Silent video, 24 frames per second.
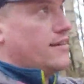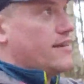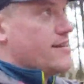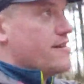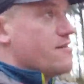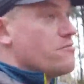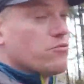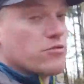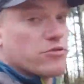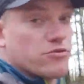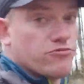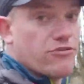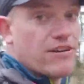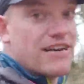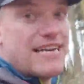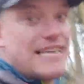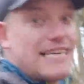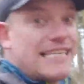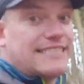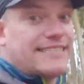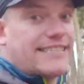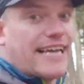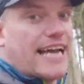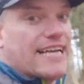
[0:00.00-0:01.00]
It was
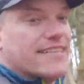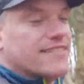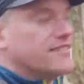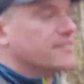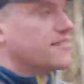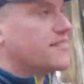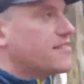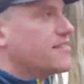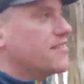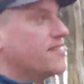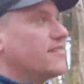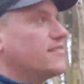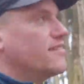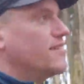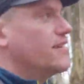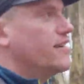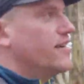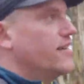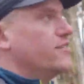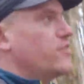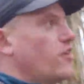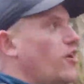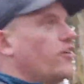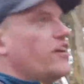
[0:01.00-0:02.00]
really dense,
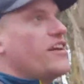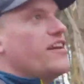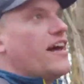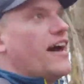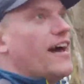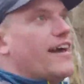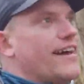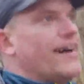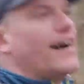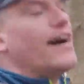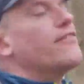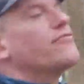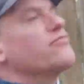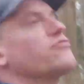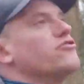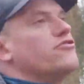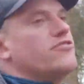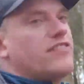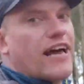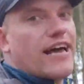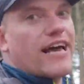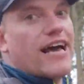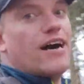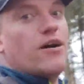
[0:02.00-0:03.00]
and on a night, after
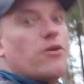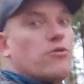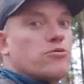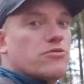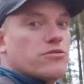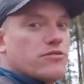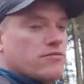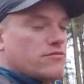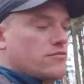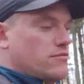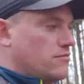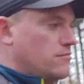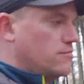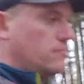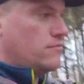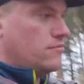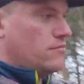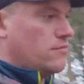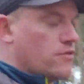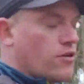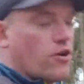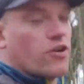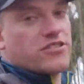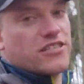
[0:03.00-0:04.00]
a night out,
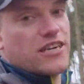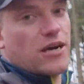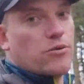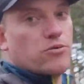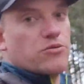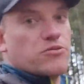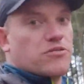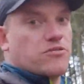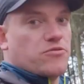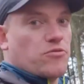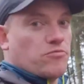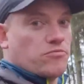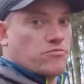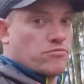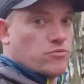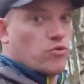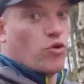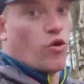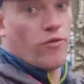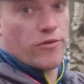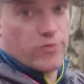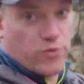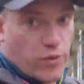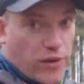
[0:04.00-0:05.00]
because I was
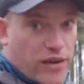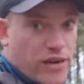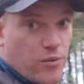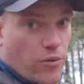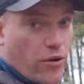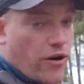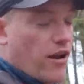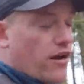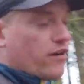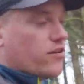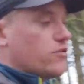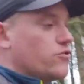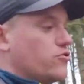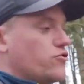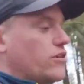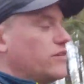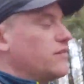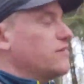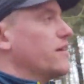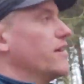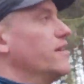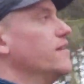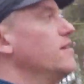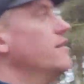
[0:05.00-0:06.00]
over 21 and I could
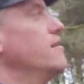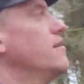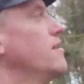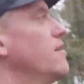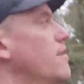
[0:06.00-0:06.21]
drink then,